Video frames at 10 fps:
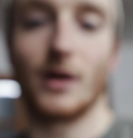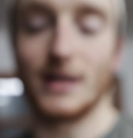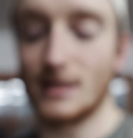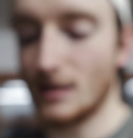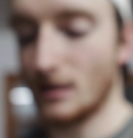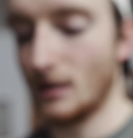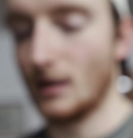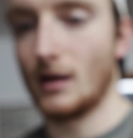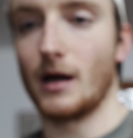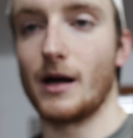crazy,
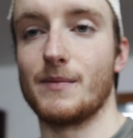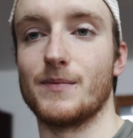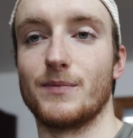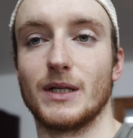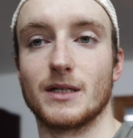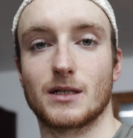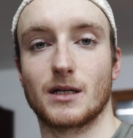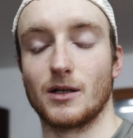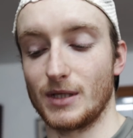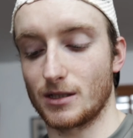but it's
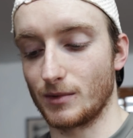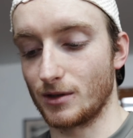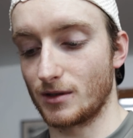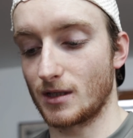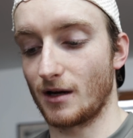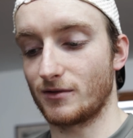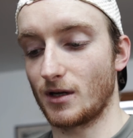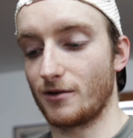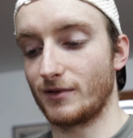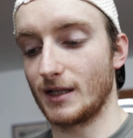going to be some good stuff to
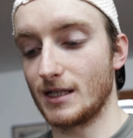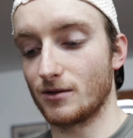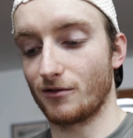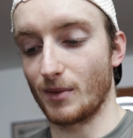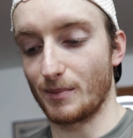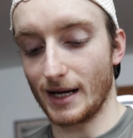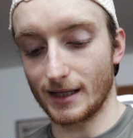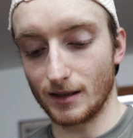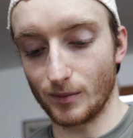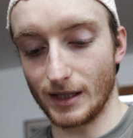hopefully ease off my back
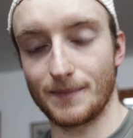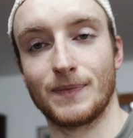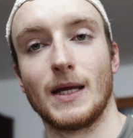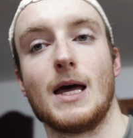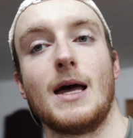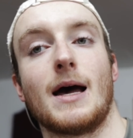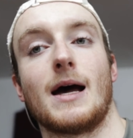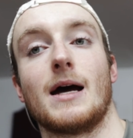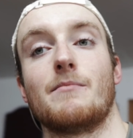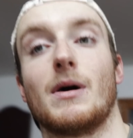a little bit.
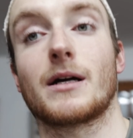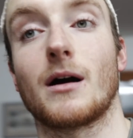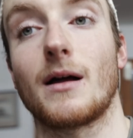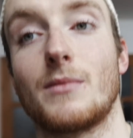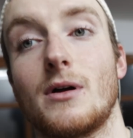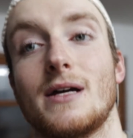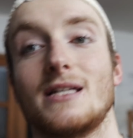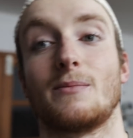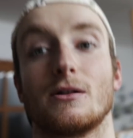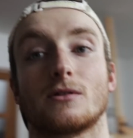And my camera is
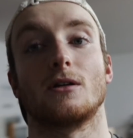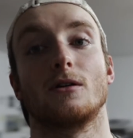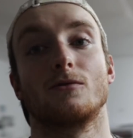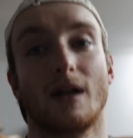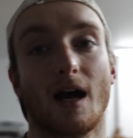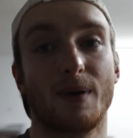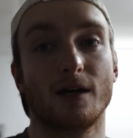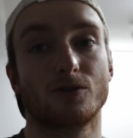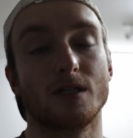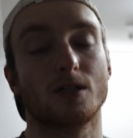about to run out of
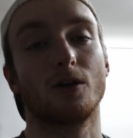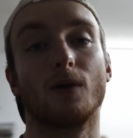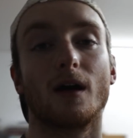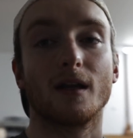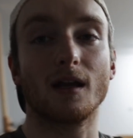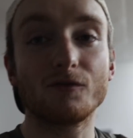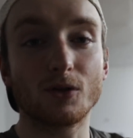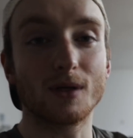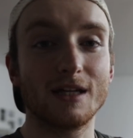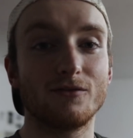battery, so I'm going to love you
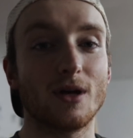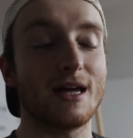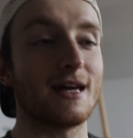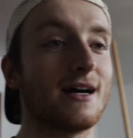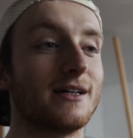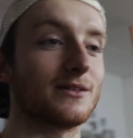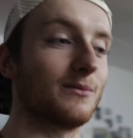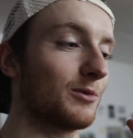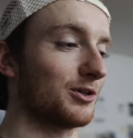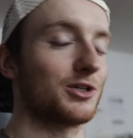and leave you here.
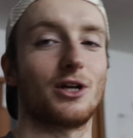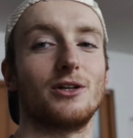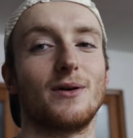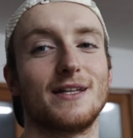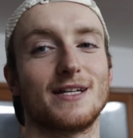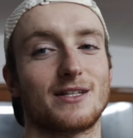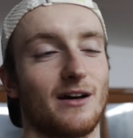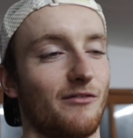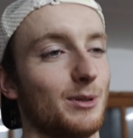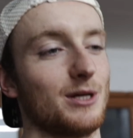I'm not going to show you any of this
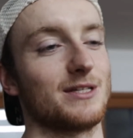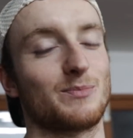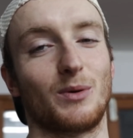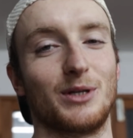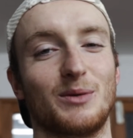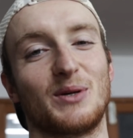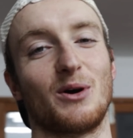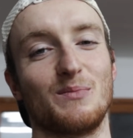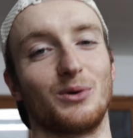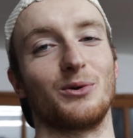stuff because it's probably going to be
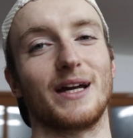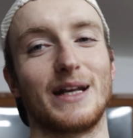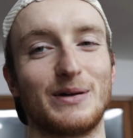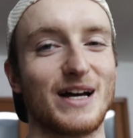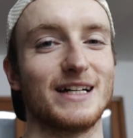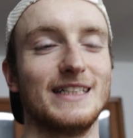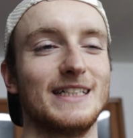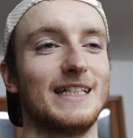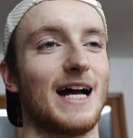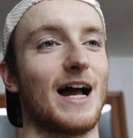quite boring anyway.
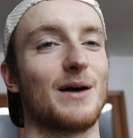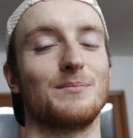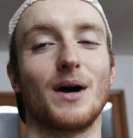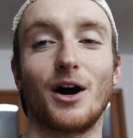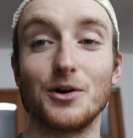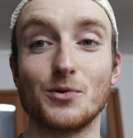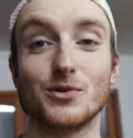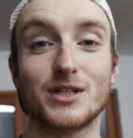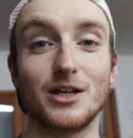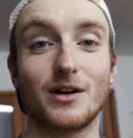I will
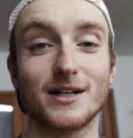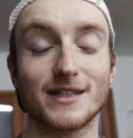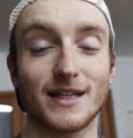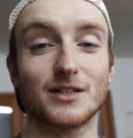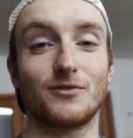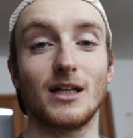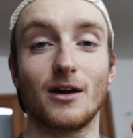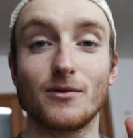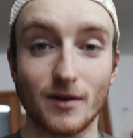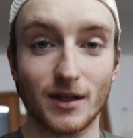see you guys in the next
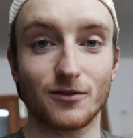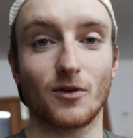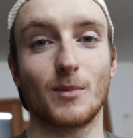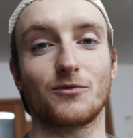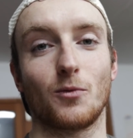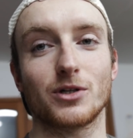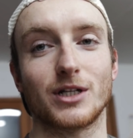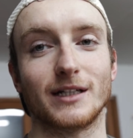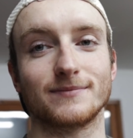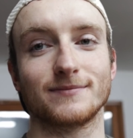video. Thanks very much for watching.